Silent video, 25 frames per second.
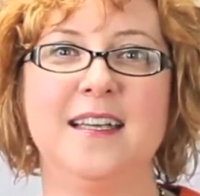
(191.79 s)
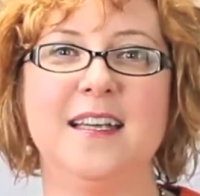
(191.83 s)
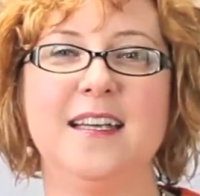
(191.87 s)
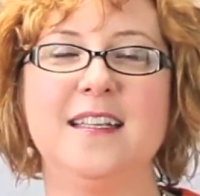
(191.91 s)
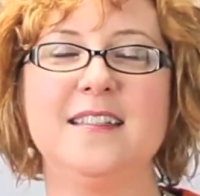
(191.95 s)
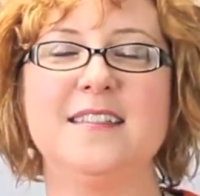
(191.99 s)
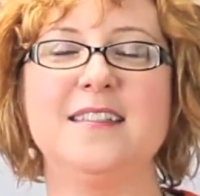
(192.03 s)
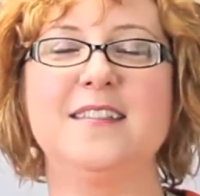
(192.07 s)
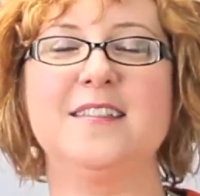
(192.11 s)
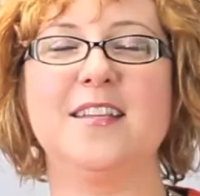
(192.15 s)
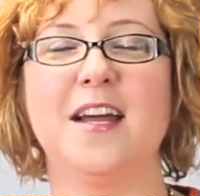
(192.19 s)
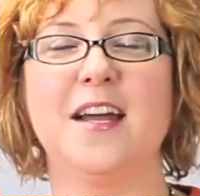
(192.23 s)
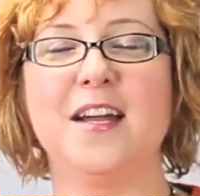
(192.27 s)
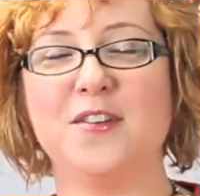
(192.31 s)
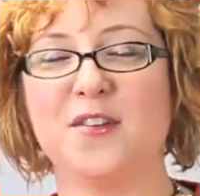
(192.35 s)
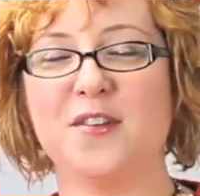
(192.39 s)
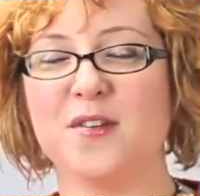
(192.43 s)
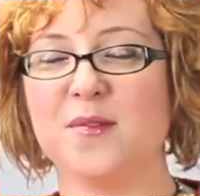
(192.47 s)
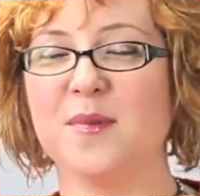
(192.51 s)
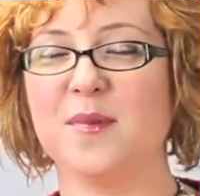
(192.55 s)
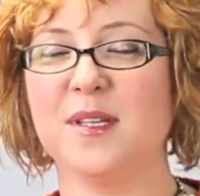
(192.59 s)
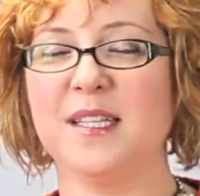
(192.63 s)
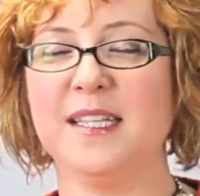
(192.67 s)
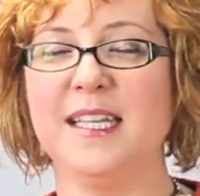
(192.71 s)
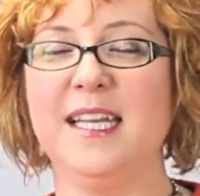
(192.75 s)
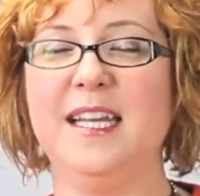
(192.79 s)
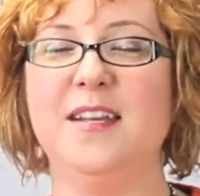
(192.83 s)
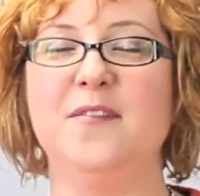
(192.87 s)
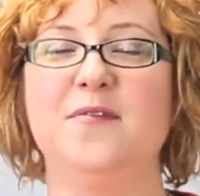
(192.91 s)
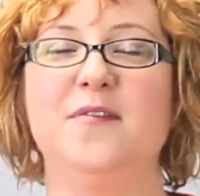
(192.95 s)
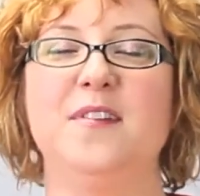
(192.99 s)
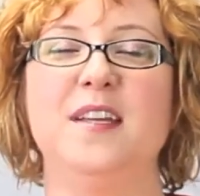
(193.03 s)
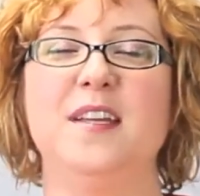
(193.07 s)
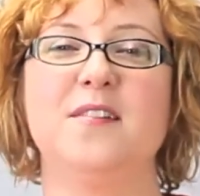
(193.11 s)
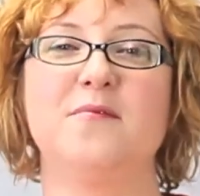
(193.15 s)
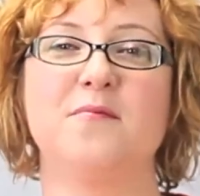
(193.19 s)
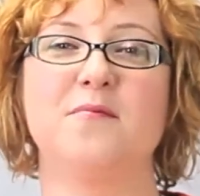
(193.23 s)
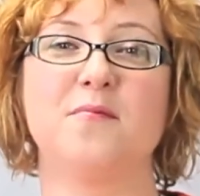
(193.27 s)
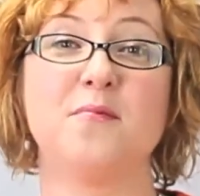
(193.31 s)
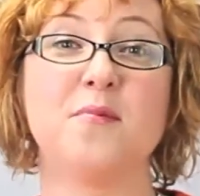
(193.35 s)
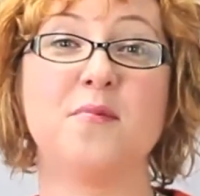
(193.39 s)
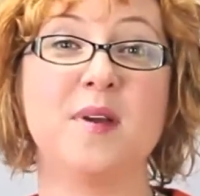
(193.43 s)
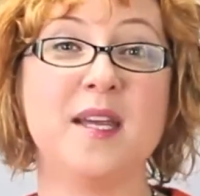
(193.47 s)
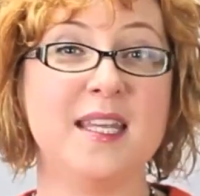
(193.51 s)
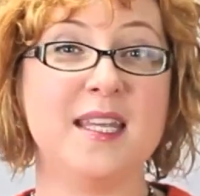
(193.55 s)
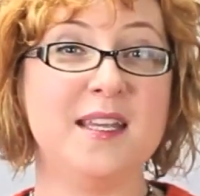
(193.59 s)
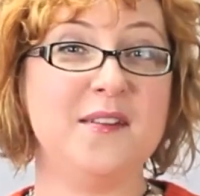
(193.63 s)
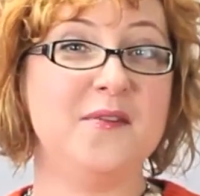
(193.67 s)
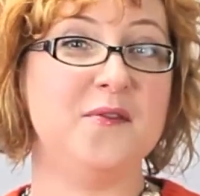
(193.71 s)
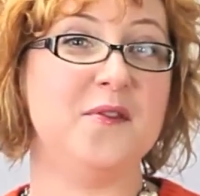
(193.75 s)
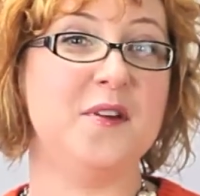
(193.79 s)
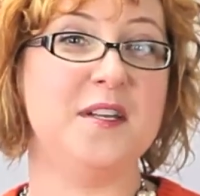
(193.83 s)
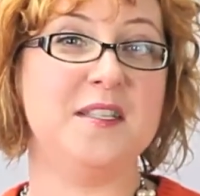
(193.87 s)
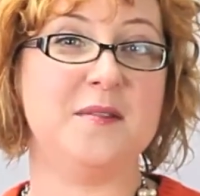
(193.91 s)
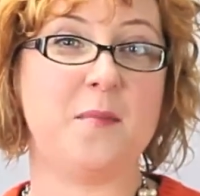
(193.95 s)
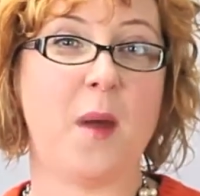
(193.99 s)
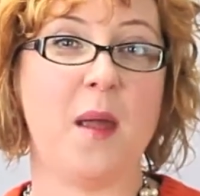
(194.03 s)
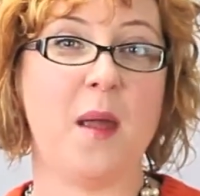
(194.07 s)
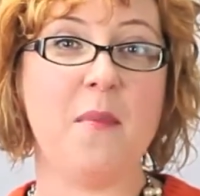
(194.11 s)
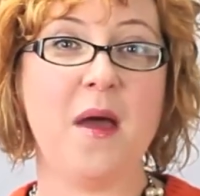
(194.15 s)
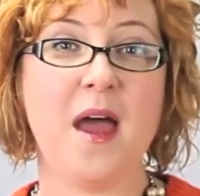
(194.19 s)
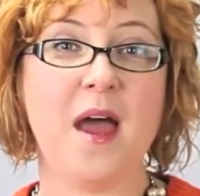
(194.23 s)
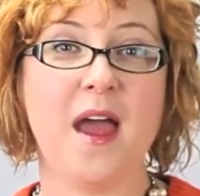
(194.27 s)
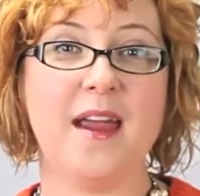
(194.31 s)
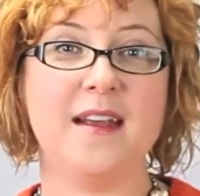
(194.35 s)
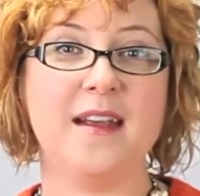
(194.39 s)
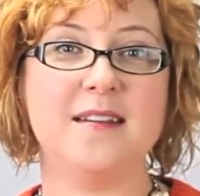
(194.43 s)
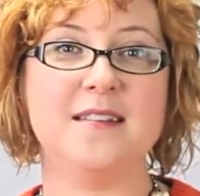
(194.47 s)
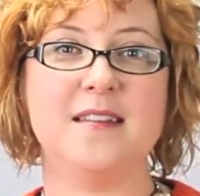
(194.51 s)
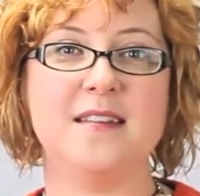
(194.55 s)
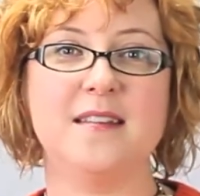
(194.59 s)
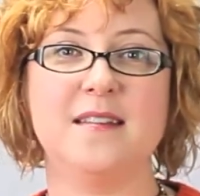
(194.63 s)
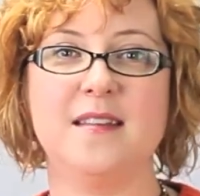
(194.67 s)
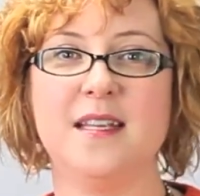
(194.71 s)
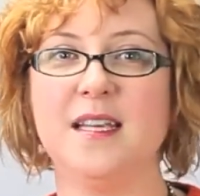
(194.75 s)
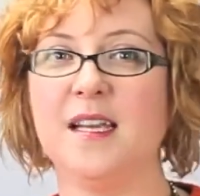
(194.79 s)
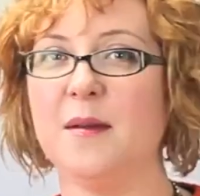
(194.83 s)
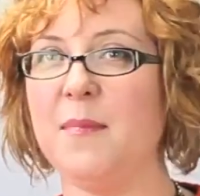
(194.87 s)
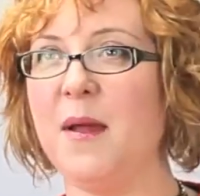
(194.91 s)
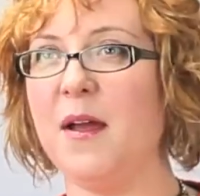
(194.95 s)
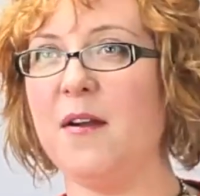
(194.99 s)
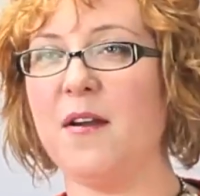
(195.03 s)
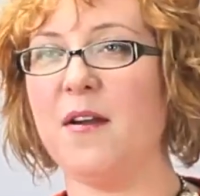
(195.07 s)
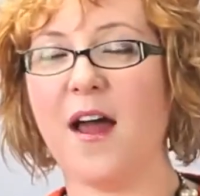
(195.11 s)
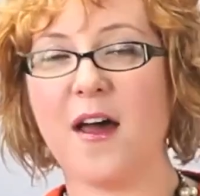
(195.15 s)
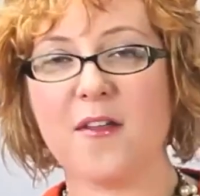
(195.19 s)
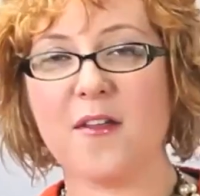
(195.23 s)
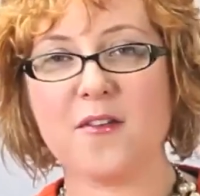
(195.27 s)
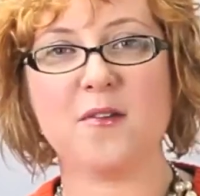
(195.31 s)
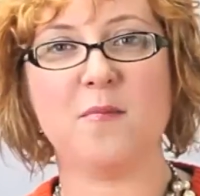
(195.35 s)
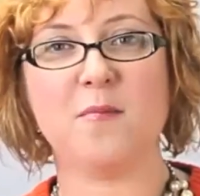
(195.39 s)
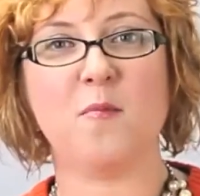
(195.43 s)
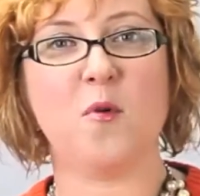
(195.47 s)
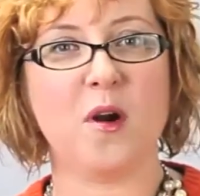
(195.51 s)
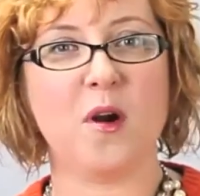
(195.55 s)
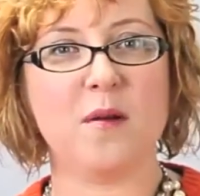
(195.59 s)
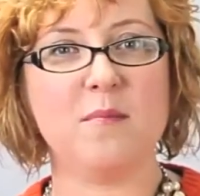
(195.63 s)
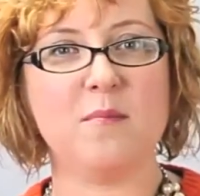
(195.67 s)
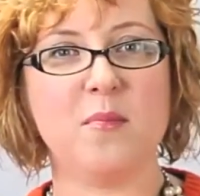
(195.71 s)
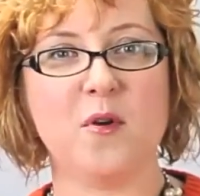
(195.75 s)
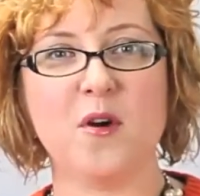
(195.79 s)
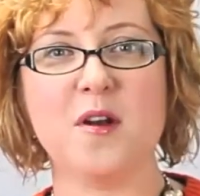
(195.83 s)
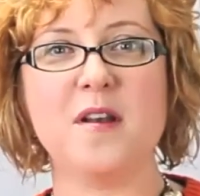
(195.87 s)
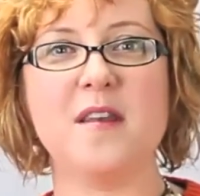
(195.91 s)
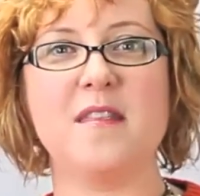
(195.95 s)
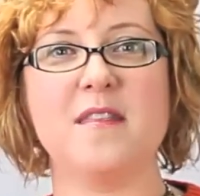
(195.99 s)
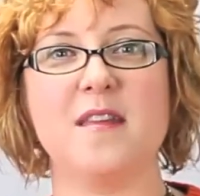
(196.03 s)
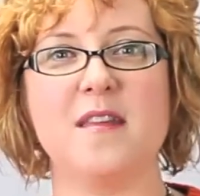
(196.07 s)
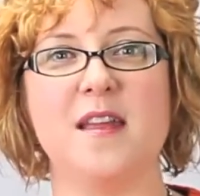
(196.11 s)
It's such a relief. It really frees my mind to think about other more important